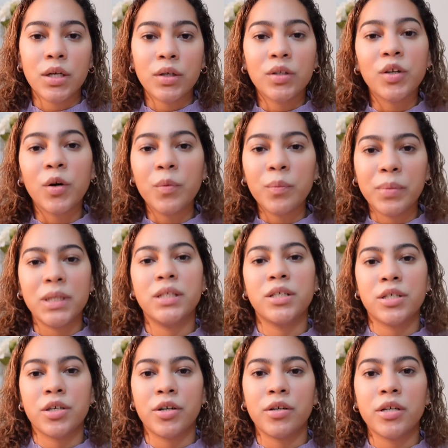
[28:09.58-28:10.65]
don't be
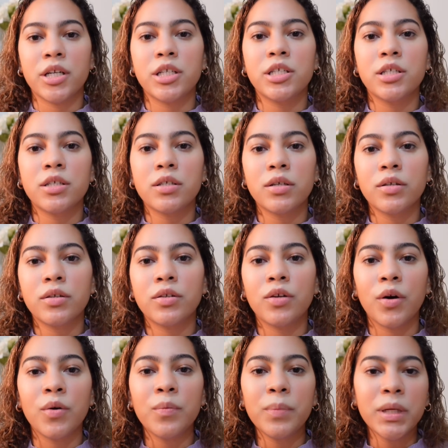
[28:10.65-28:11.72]
discouraged.
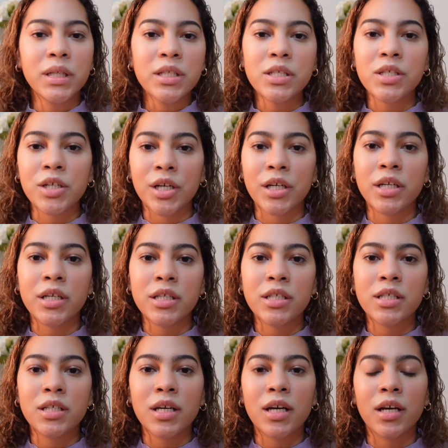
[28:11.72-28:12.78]
Don't be
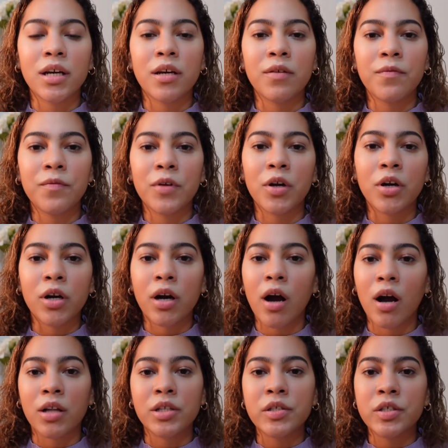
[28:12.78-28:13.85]
discouraged if you're a
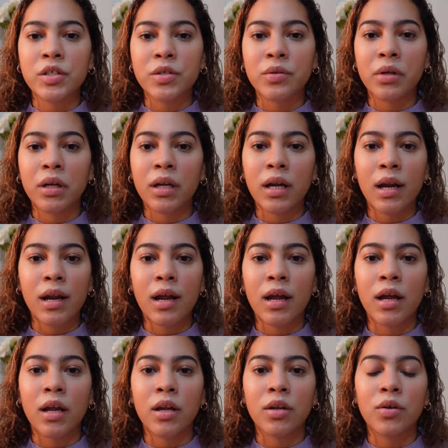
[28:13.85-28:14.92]
college student
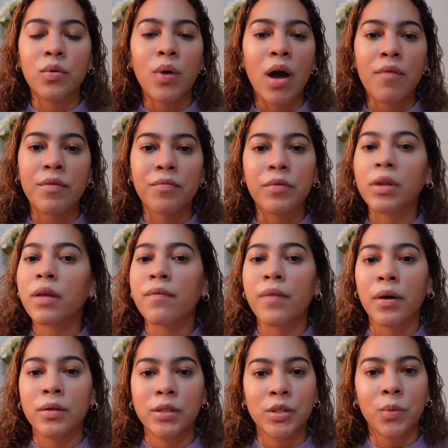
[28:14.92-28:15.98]
and you haven't really
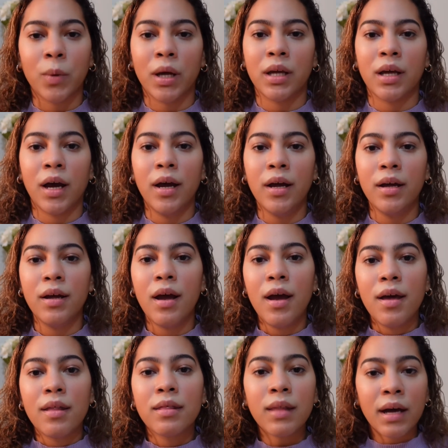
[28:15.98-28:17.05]
found your way yet.
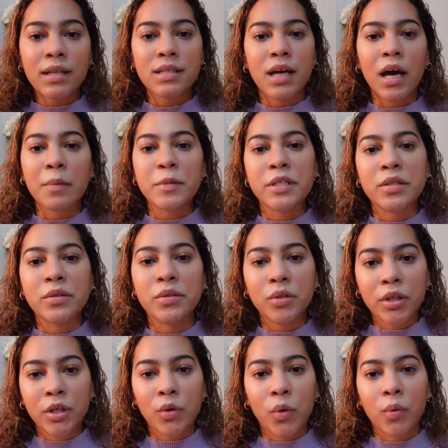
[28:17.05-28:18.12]
That's
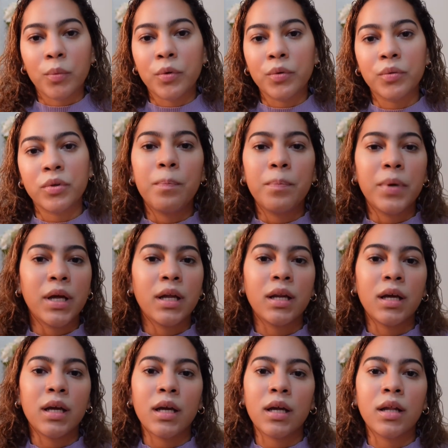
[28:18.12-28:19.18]
absolutely normal.
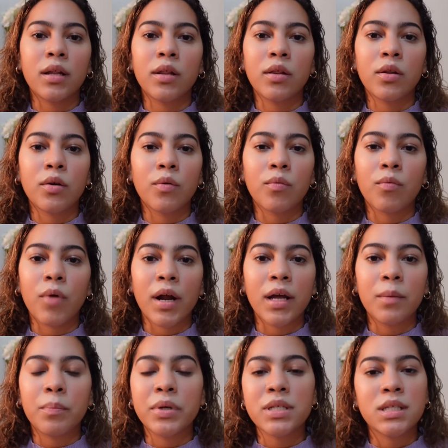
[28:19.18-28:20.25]
Been in the
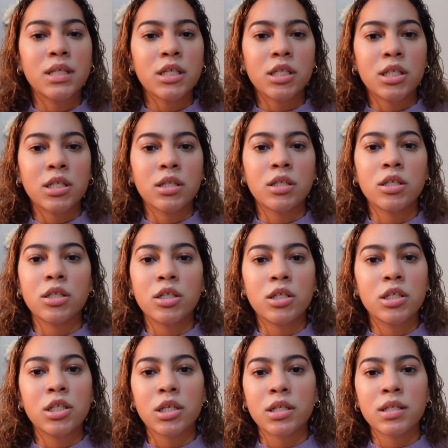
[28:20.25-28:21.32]
right
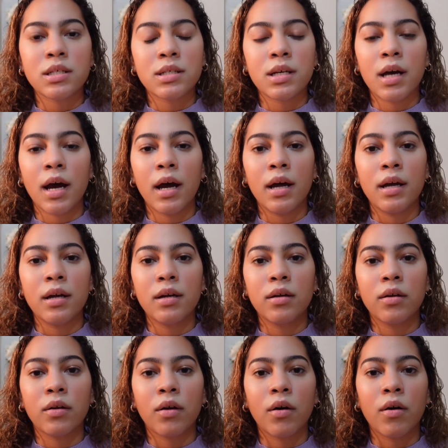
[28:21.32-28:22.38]
positions just yet.
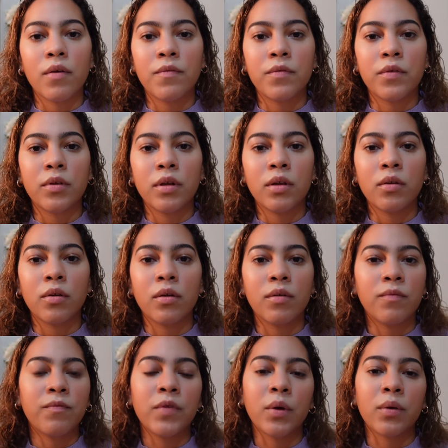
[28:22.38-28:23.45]
If you
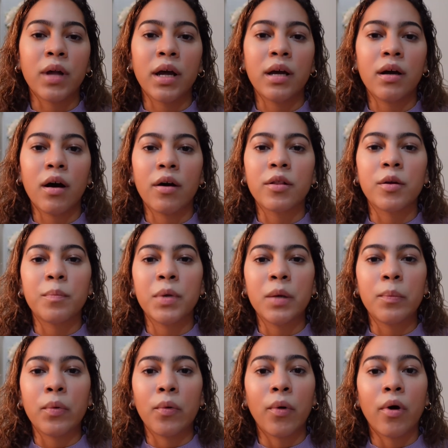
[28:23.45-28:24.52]
feel like other
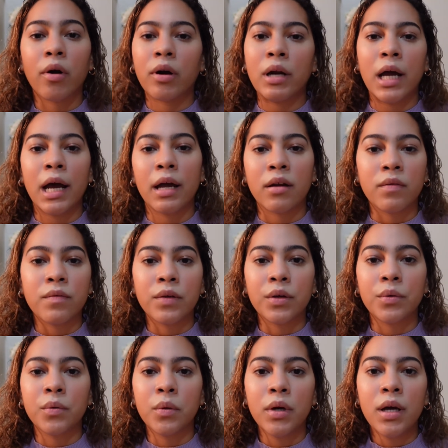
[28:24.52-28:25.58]
people are ahead of
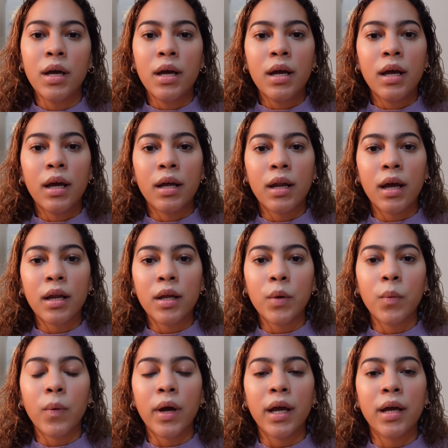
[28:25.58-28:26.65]
you in any
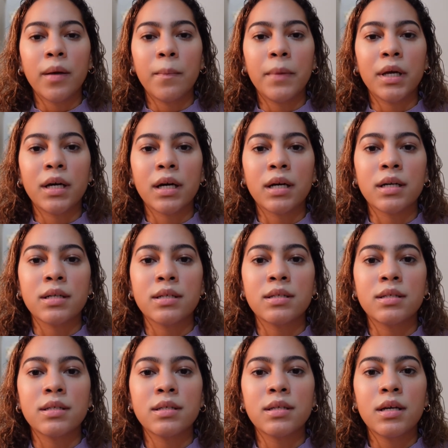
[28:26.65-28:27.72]
way,
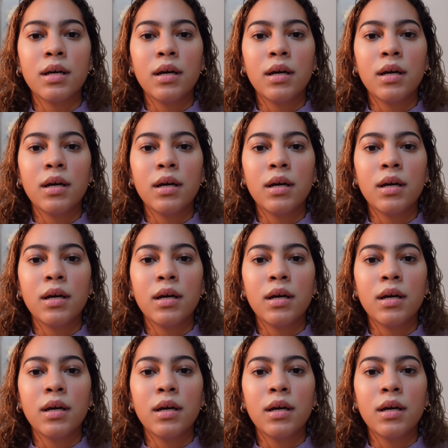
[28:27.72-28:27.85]
because